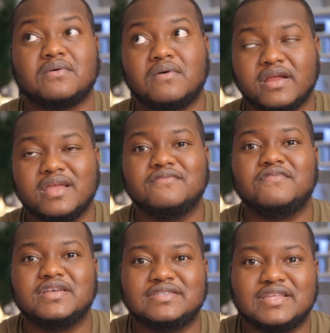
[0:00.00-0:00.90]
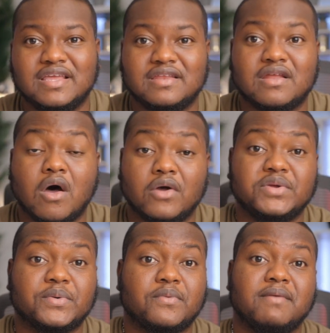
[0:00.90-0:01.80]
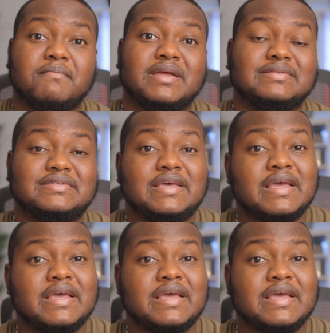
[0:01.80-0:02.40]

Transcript: or invest in audio equipment